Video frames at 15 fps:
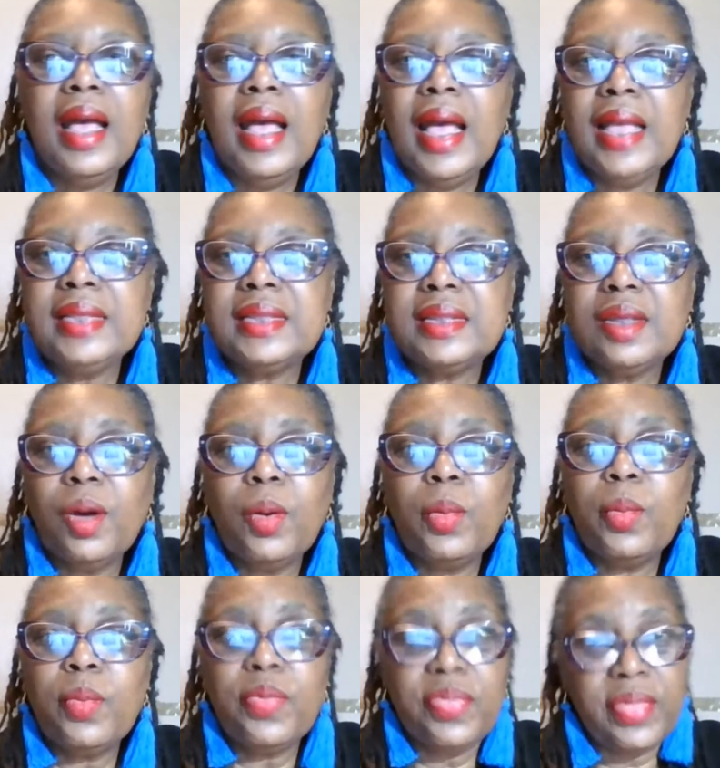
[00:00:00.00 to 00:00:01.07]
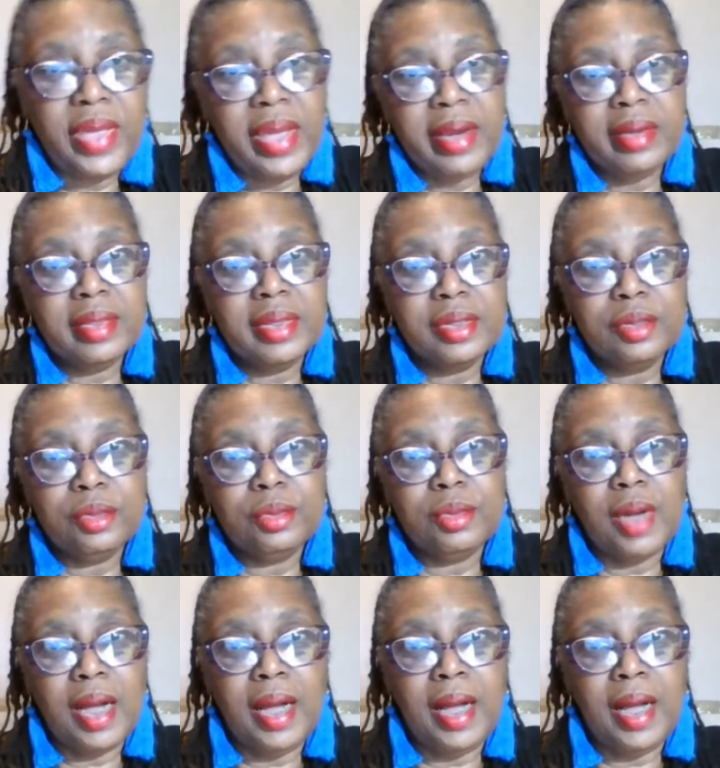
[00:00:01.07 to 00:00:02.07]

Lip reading: And so their little